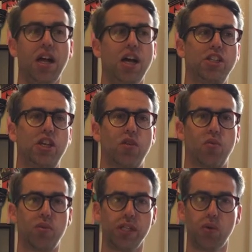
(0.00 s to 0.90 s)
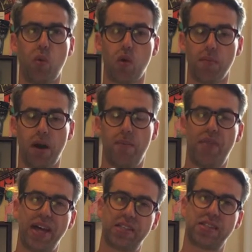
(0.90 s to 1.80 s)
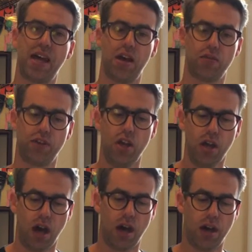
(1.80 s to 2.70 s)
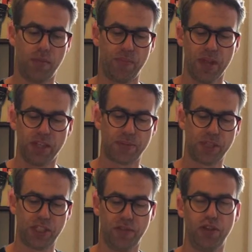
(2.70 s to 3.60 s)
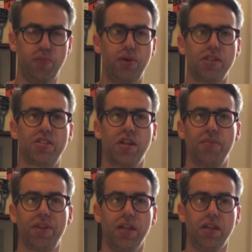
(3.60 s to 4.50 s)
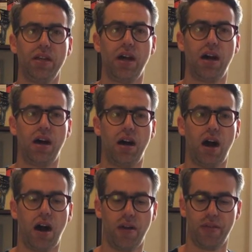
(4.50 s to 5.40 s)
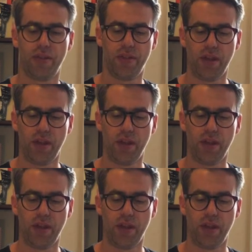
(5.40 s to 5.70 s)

It's going to really warm up that sound, especially if you put something on